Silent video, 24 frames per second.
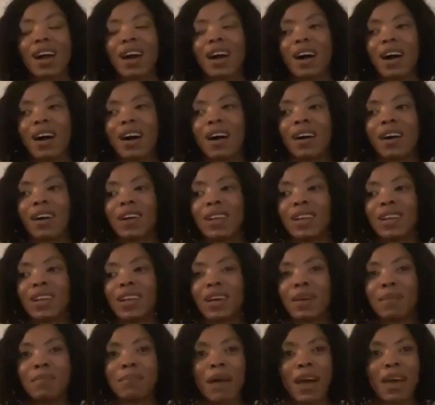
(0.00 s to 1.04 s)

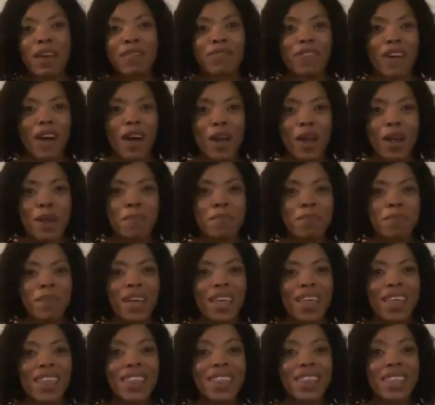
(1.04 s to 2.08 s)
on my
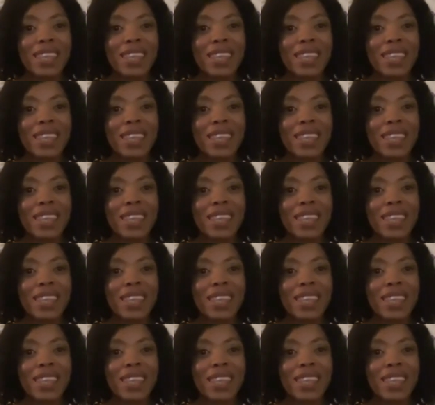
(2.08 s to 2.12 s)
farm